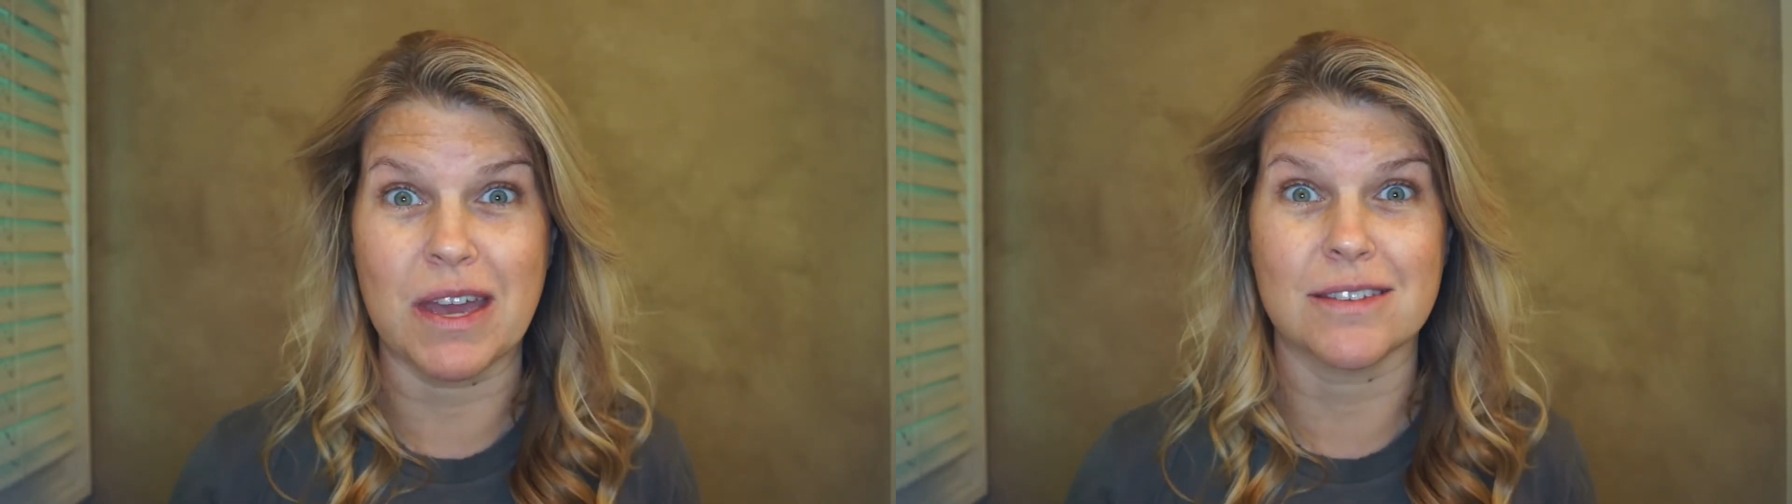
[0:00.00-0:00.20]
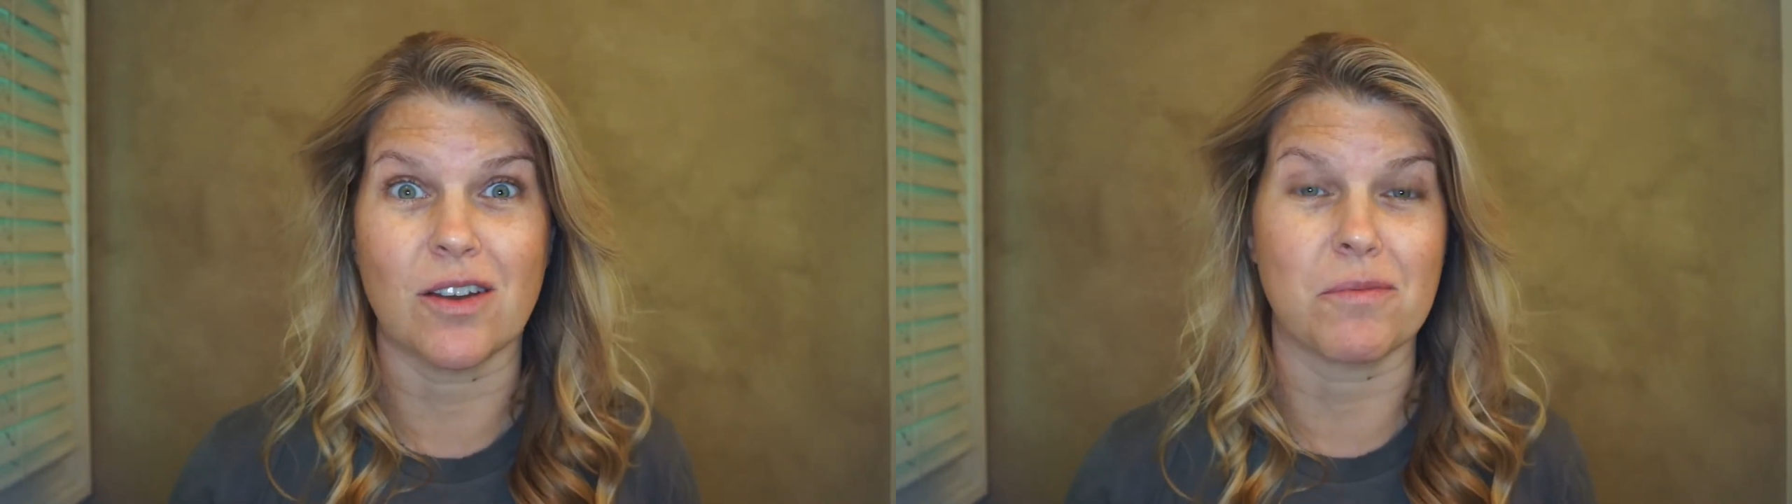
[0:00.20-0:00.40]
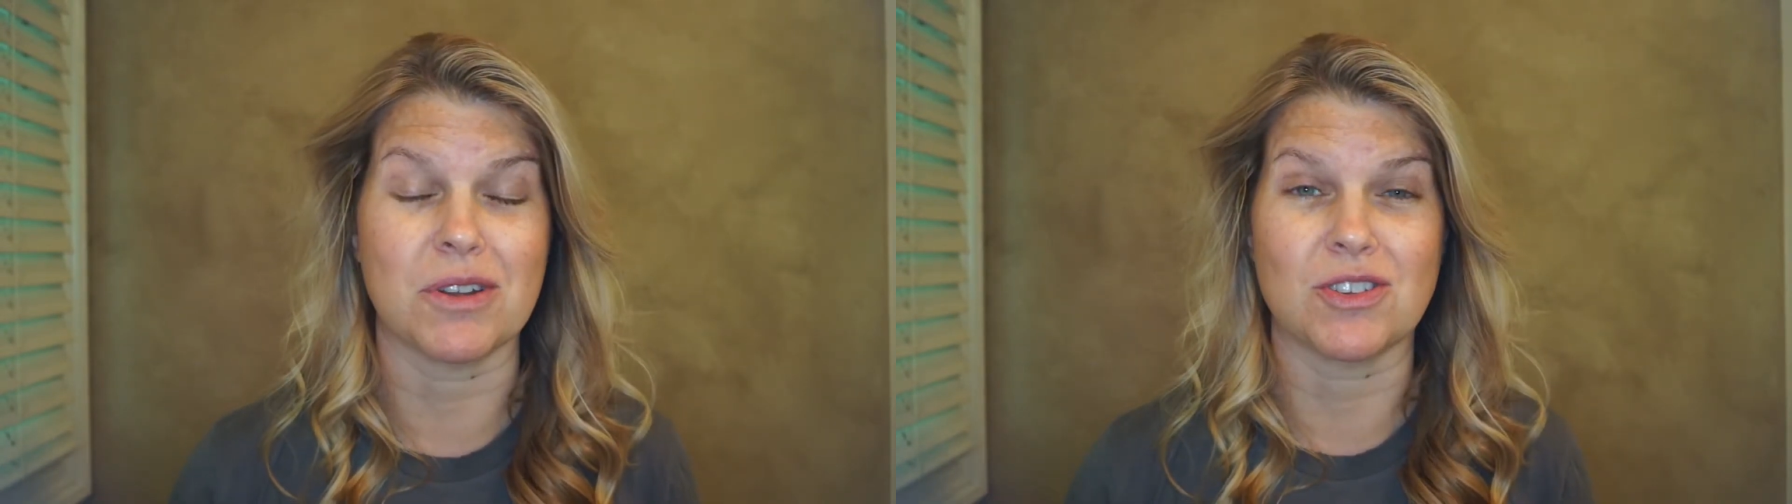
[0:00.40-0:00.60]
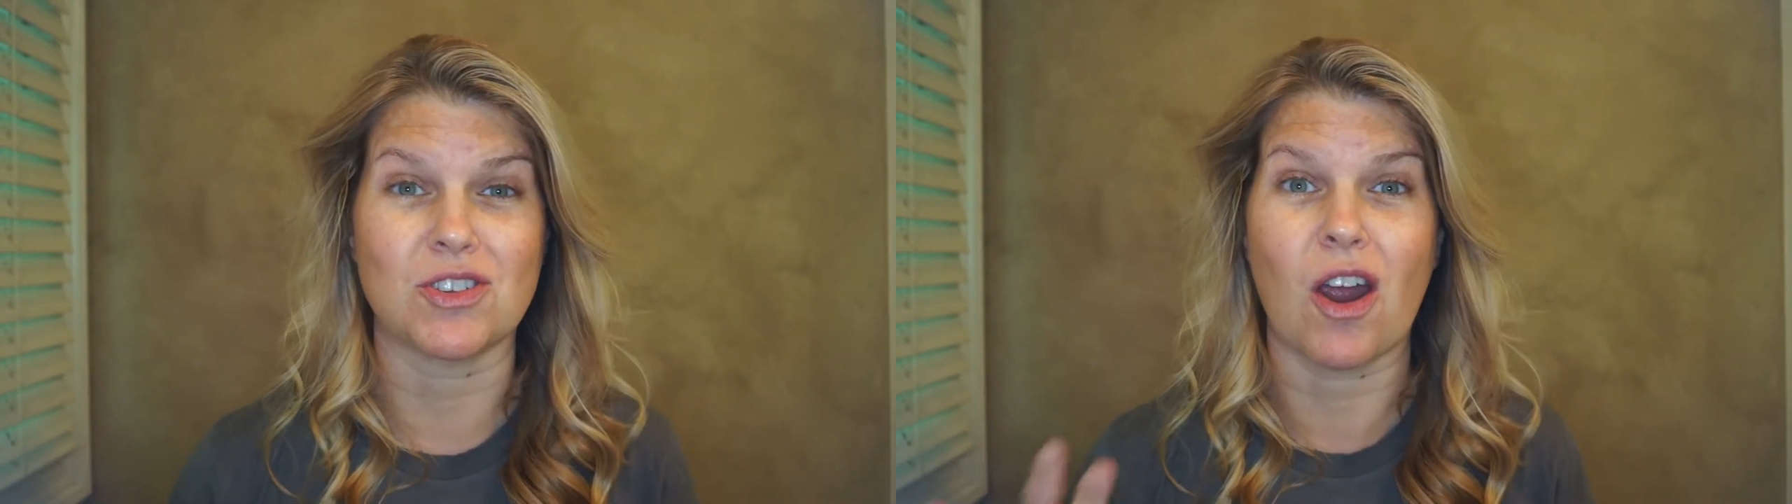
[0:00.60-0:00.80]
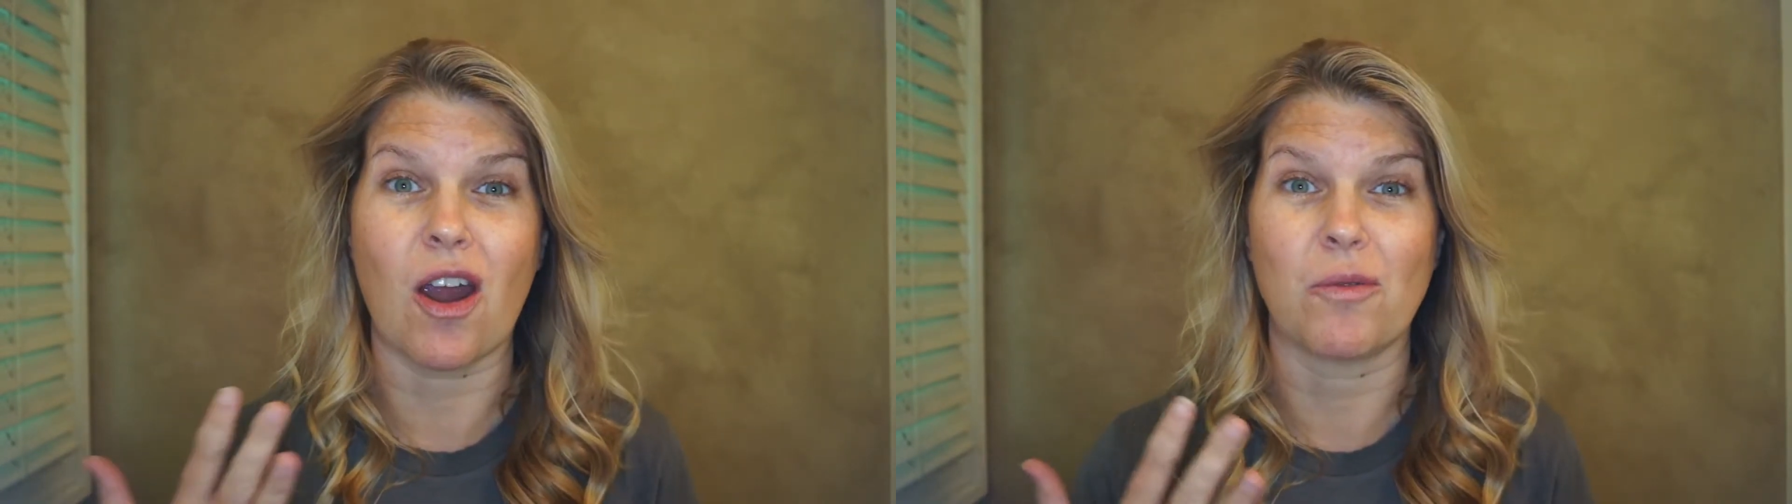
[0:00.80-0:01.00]
So I'm gonna
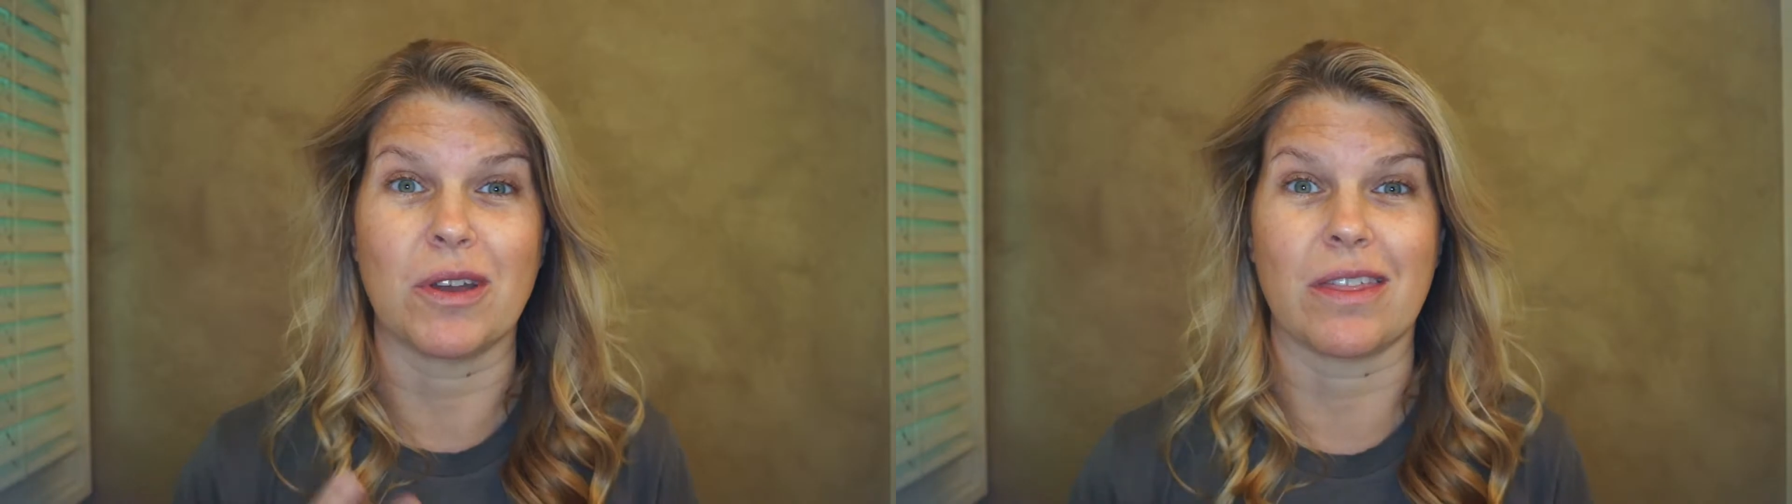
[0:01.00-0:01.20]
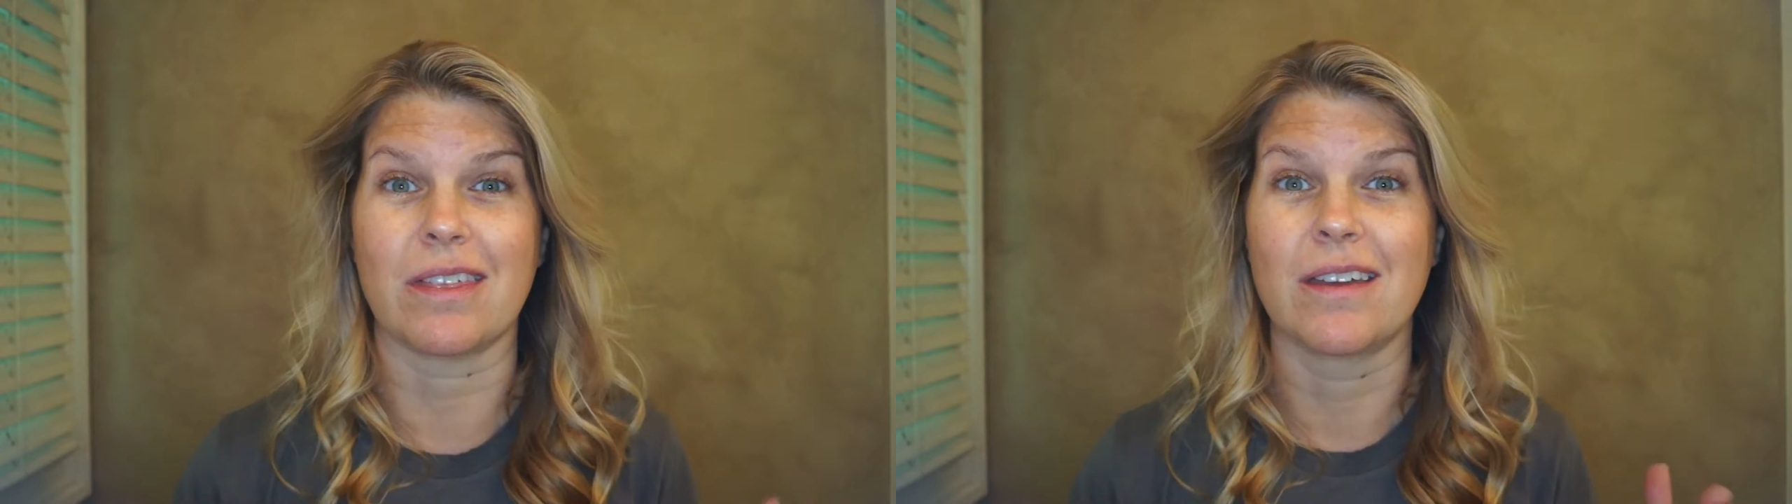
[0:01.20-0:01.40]
start with